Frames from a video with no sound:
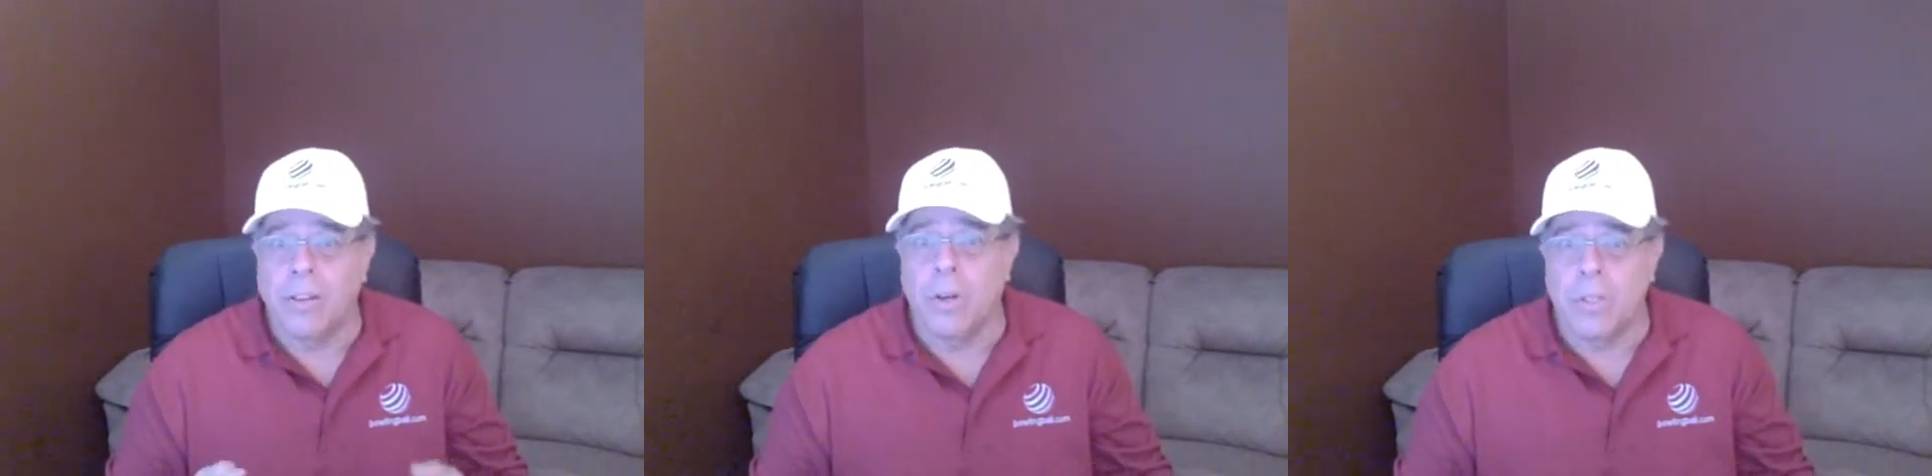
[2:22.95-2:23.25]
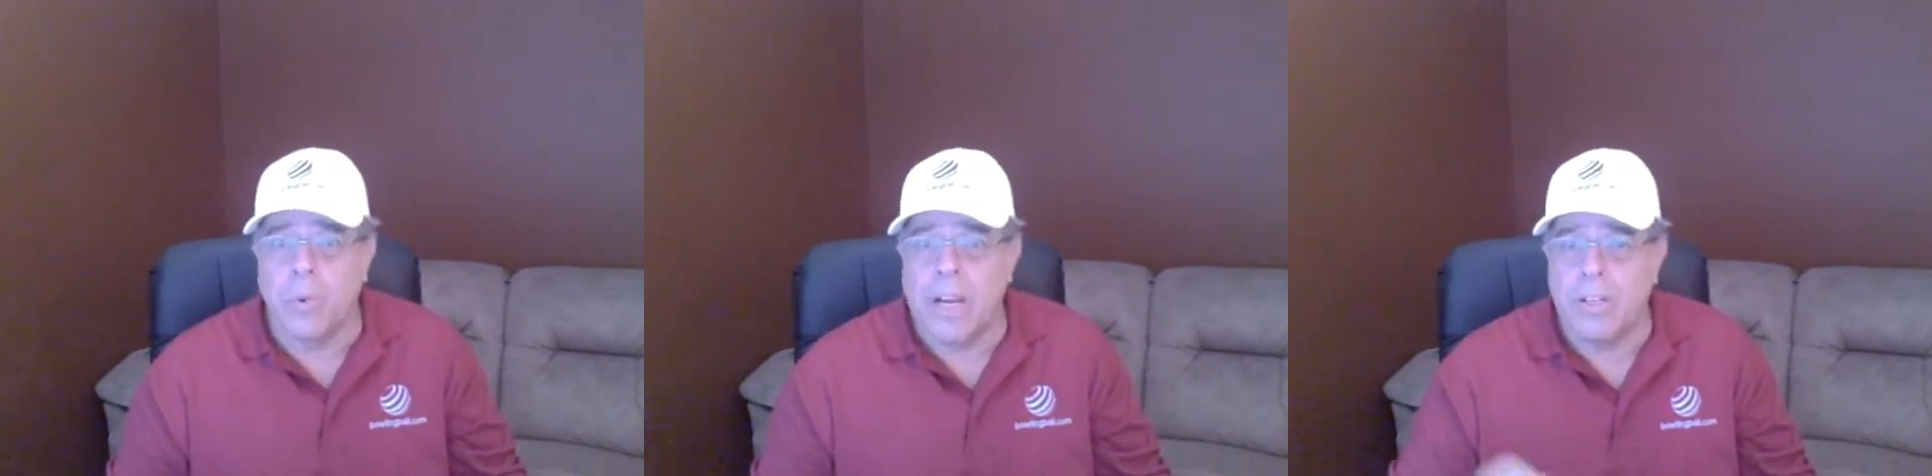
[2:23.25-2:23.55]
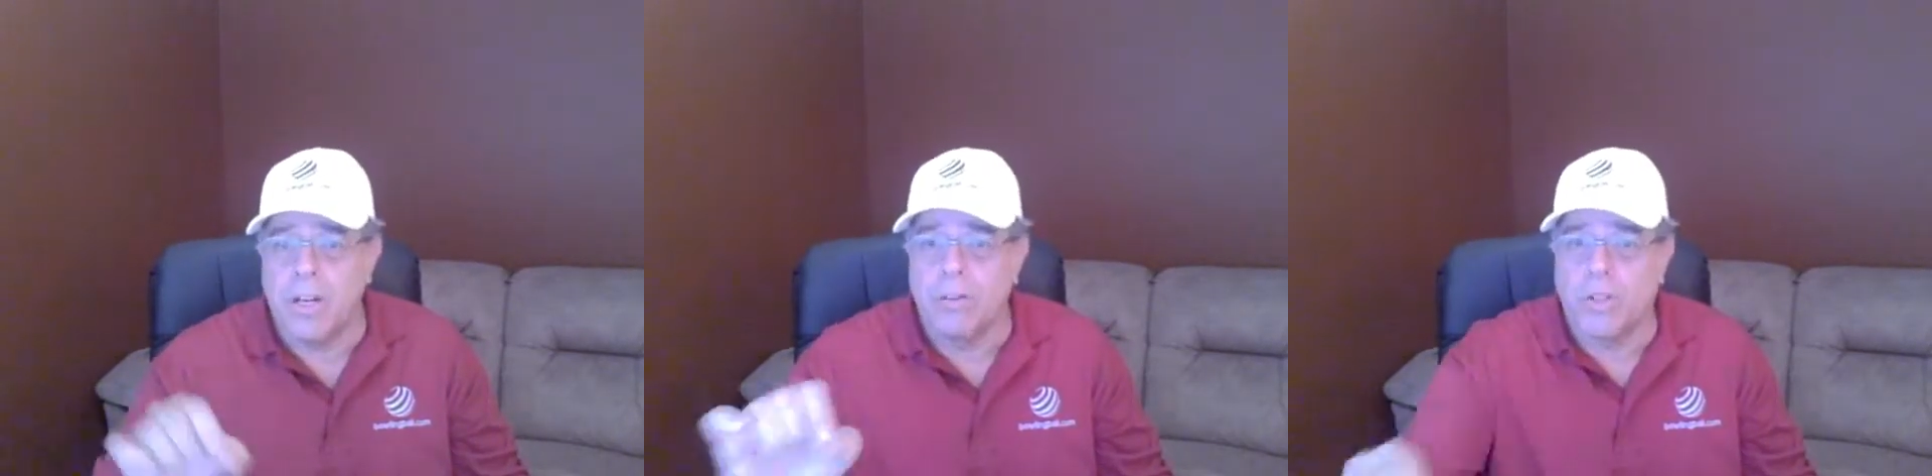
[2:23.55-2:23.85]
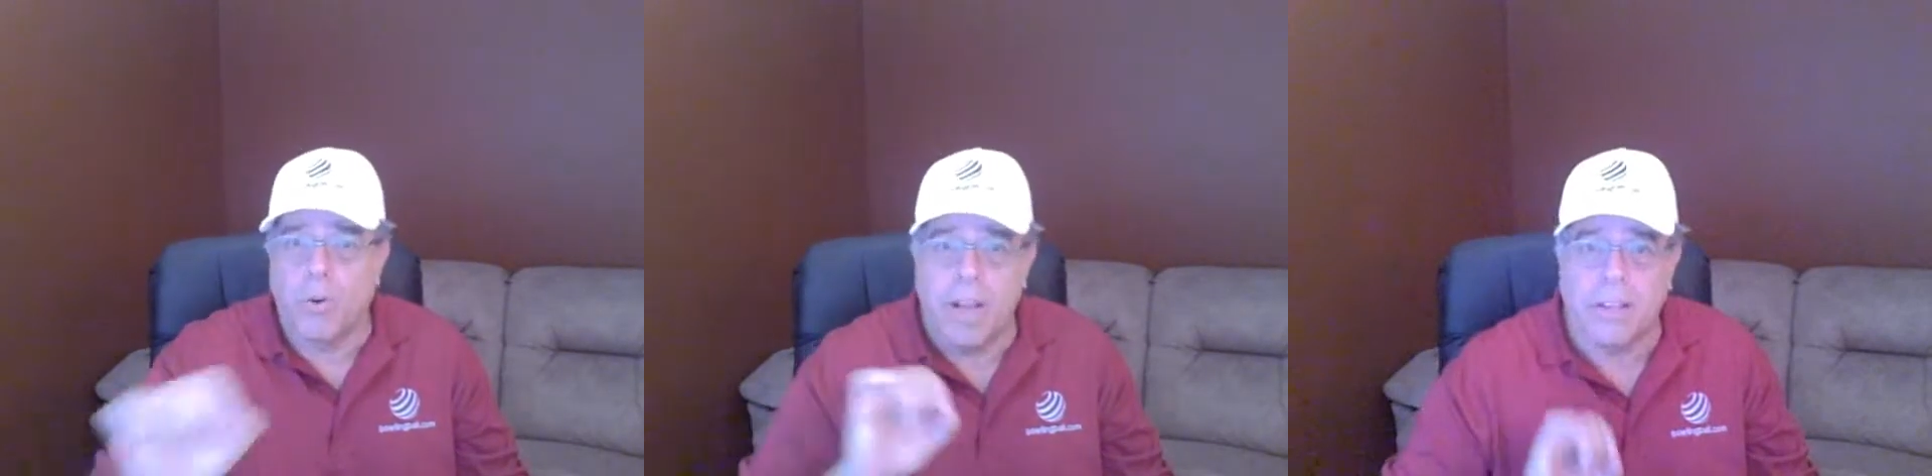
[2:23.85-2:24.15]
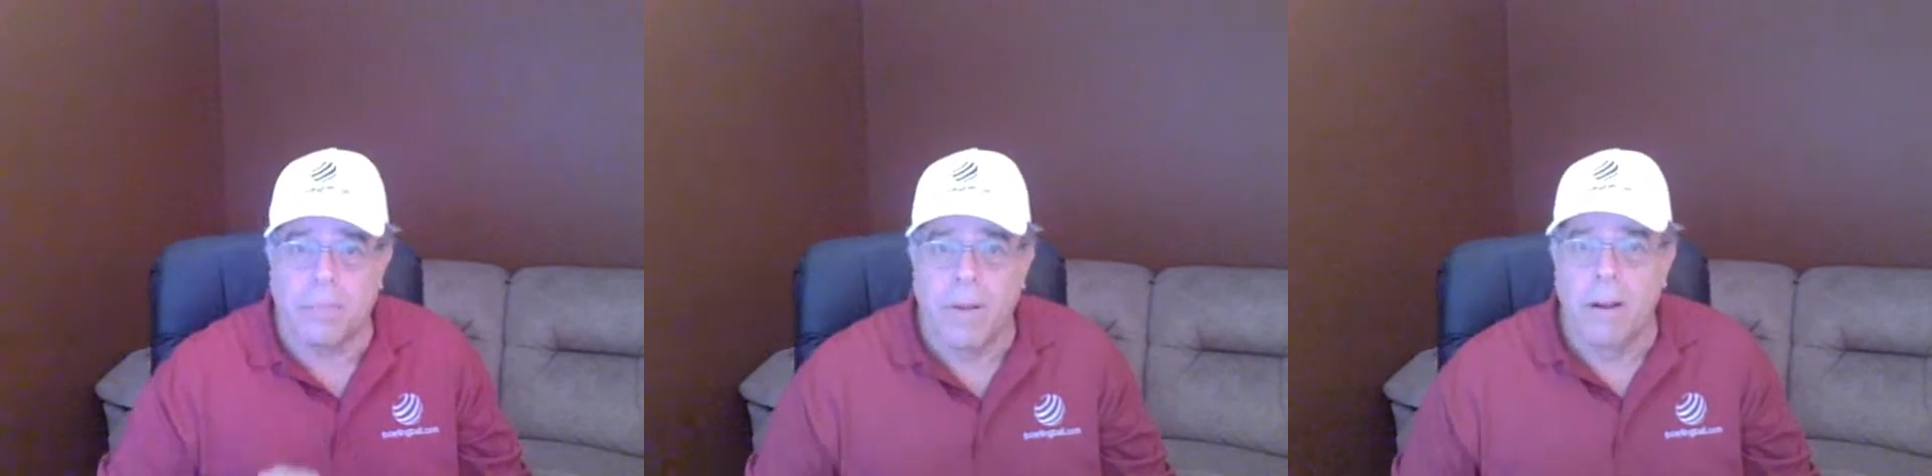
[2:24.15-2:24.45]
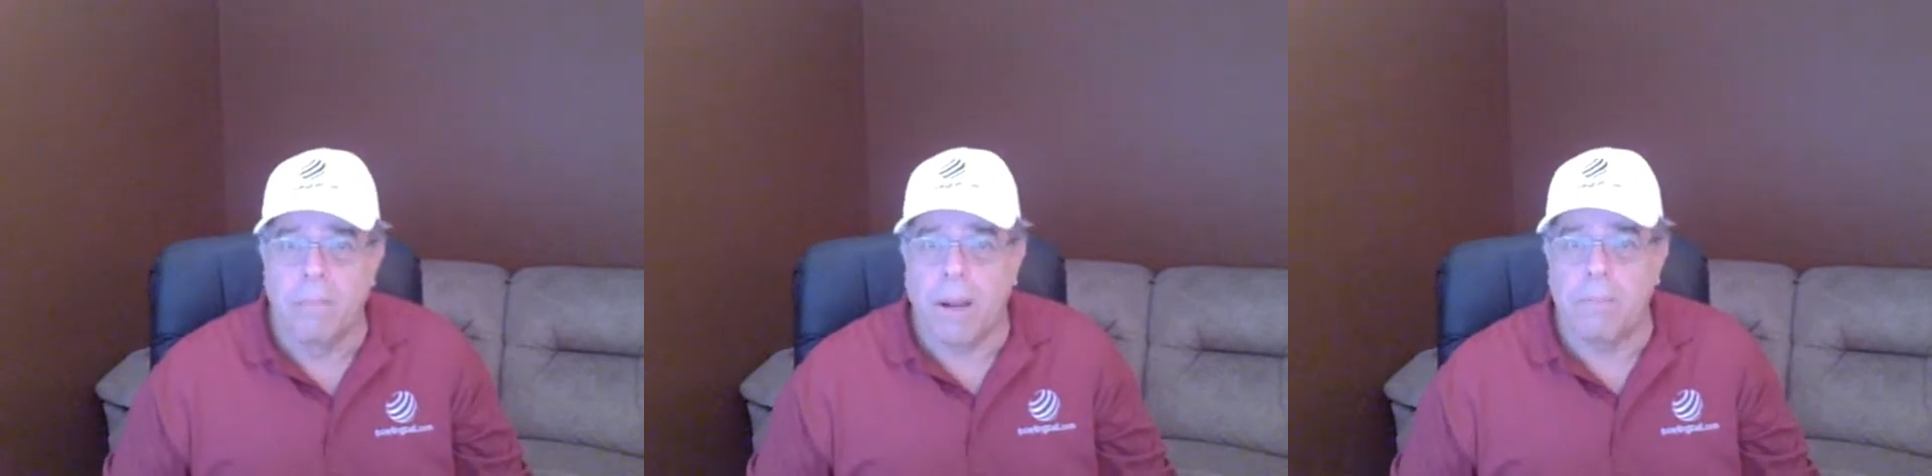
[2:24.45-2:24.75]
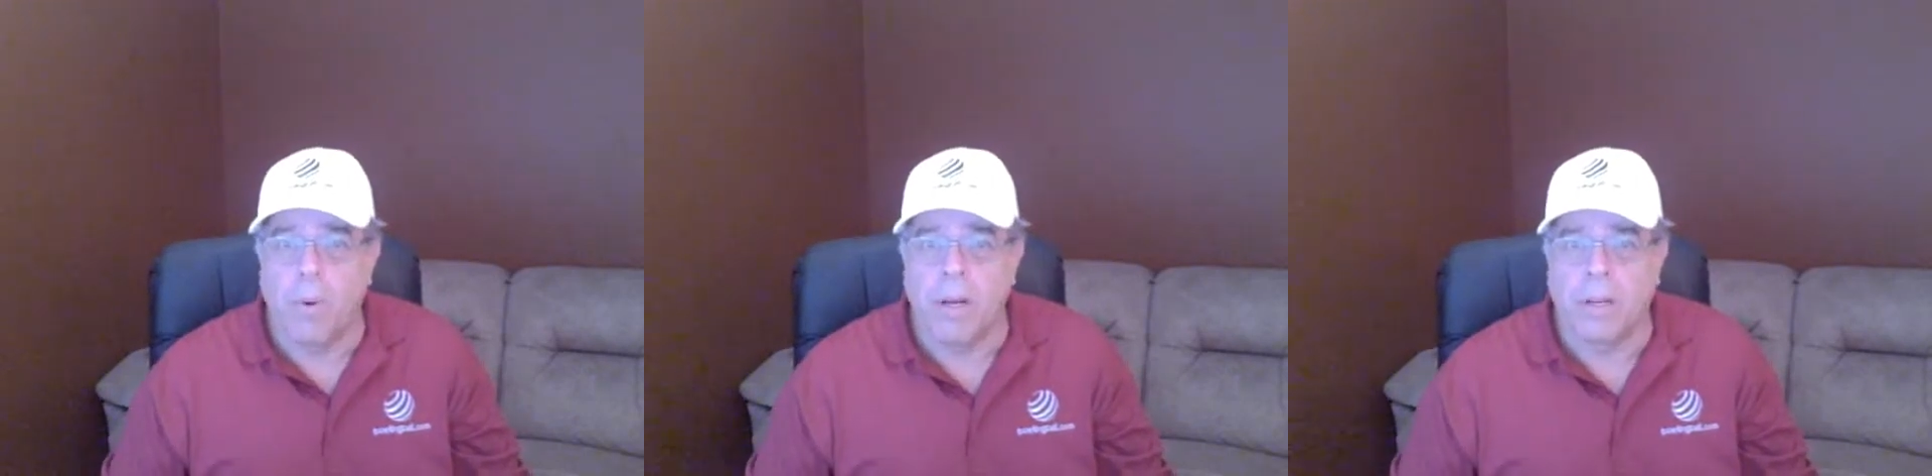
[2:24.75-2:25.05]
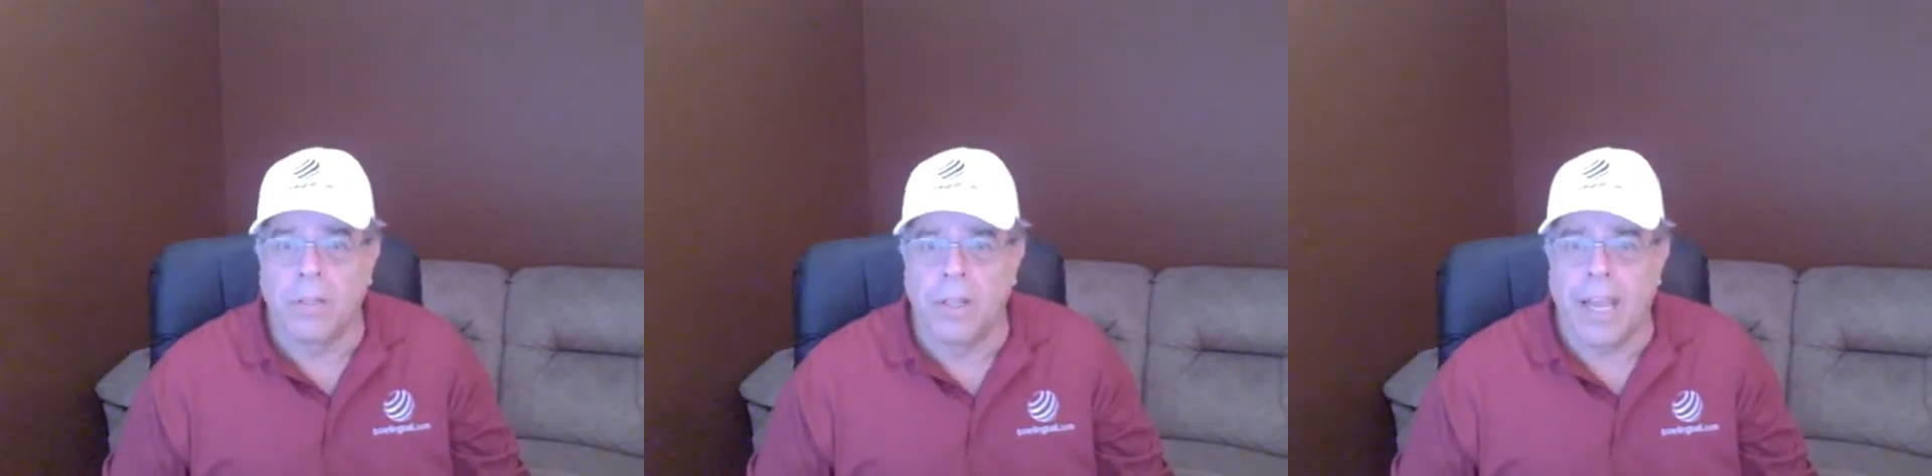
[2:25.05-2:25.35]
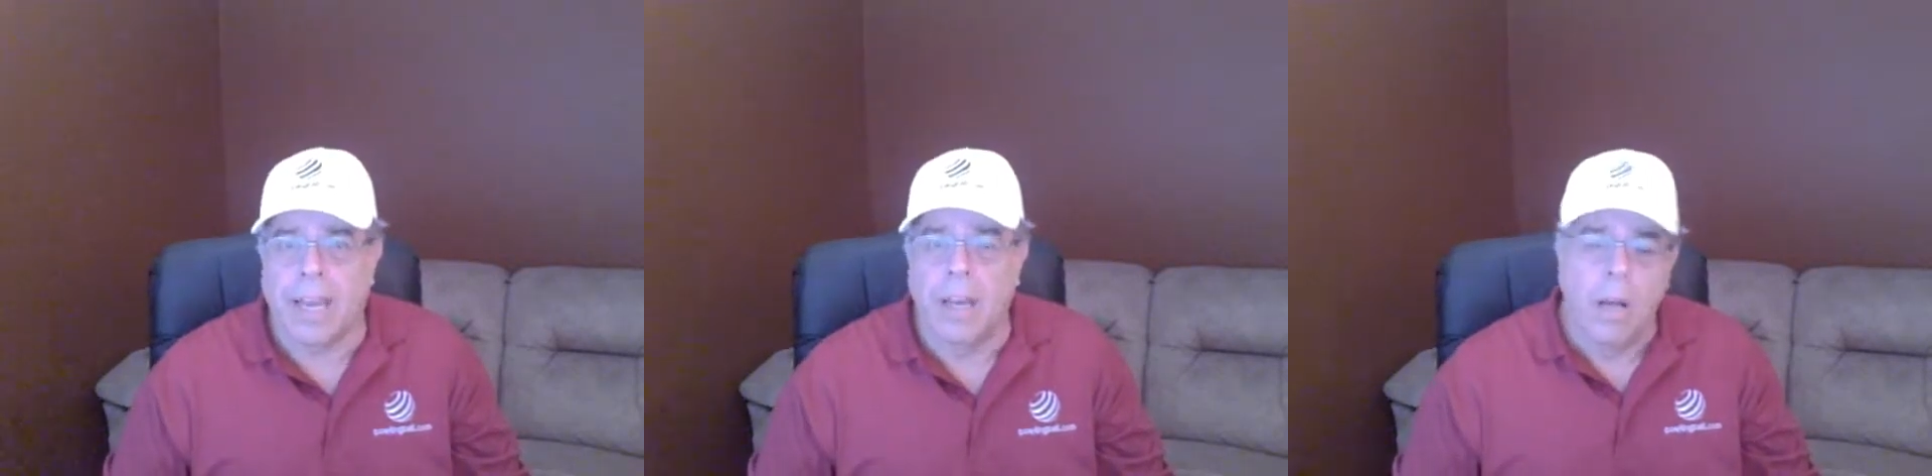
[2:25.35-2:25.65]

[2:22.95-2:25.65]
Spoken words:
those ratios create the break point on the lane.